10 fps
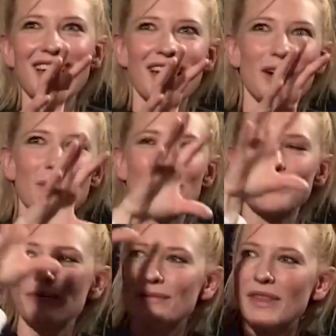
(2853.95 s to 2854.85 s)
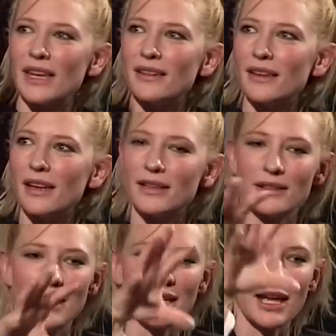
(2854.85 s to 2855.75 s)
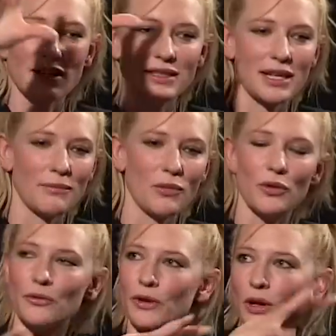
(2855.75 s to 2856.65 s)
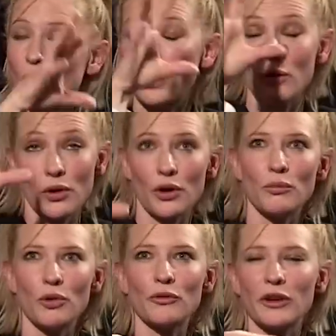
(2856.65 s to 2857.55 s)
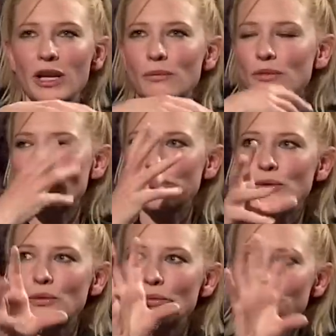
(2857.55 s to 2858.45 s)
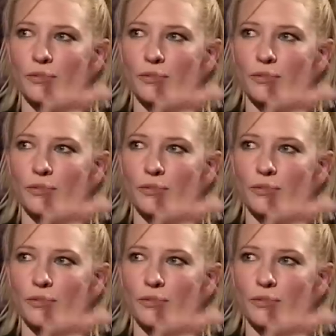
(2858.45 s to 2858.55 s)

um, then it, it allows him more free, or, or her more freedom to